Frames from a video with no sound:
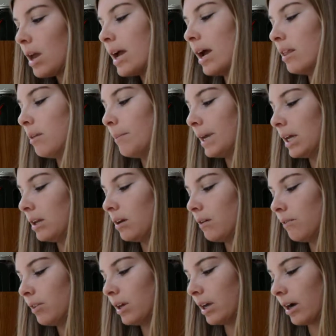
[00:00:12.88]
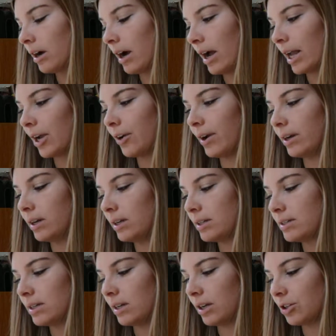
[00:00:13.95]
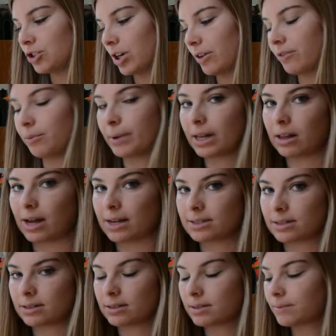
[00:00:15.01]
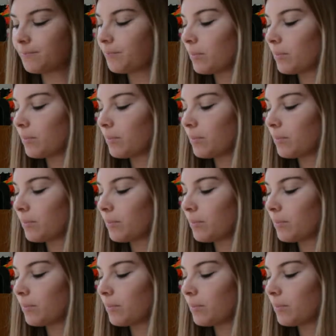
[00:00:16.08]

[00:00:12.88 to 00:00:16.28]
In the beginning of the year, I created a seating chart for my classes.